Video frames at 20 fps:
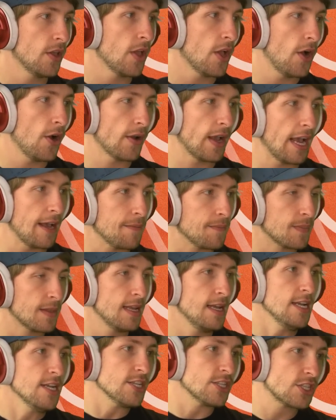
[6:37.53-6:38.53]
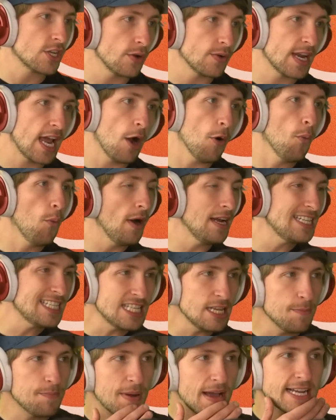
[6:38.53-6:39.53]
Okay, so now what's
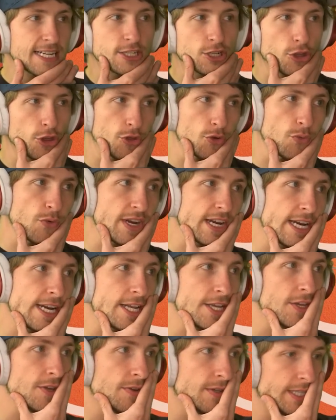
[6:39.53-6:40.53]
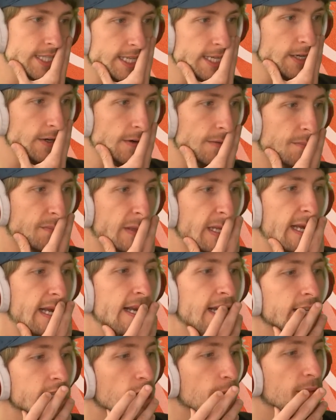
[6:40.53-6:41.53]
the best three to use here?
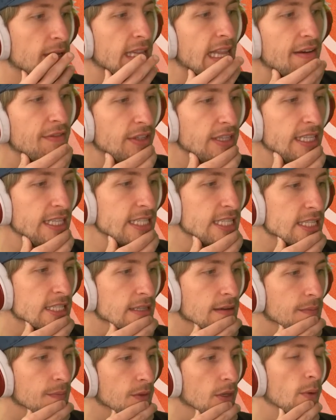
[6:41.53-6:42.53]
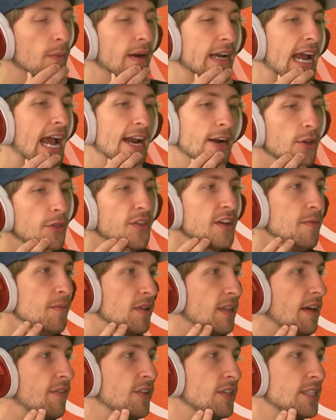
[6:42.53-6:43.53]
So Malevolence, wait, I don't think
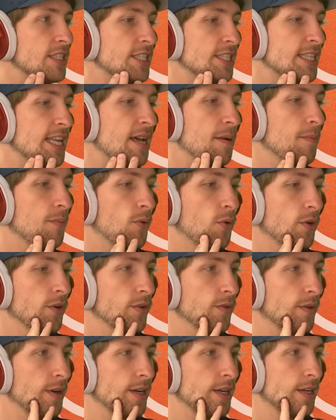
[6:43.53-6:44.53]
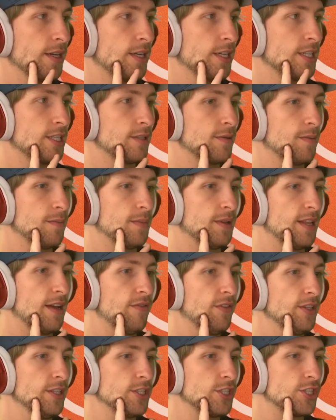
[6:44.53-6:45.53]
Malevolence is that important, right? Because
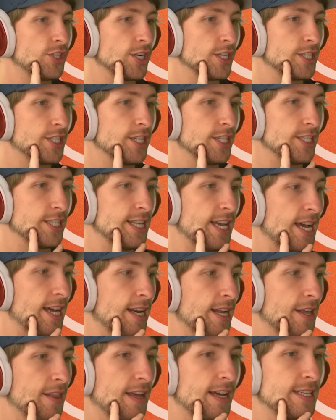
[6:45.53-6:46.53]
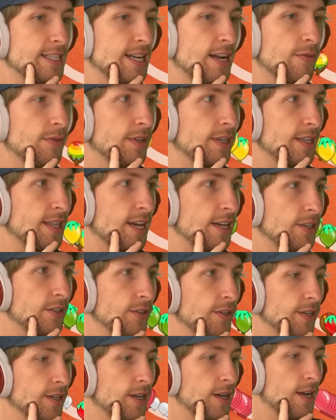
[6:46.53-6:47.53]
Malevolence just does that, and that's not really that
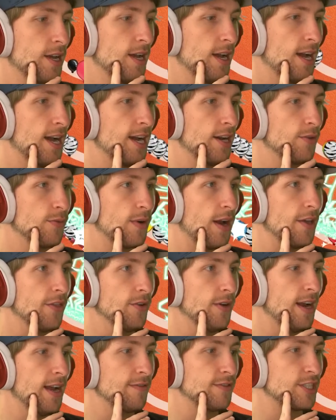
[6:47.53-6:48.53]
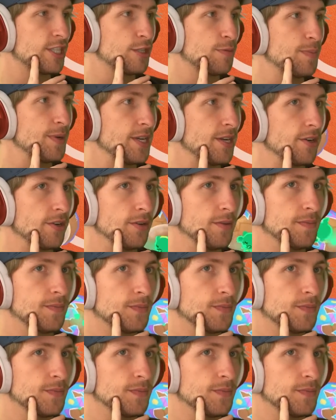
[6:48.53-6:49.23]
good. I'd rather have Spear,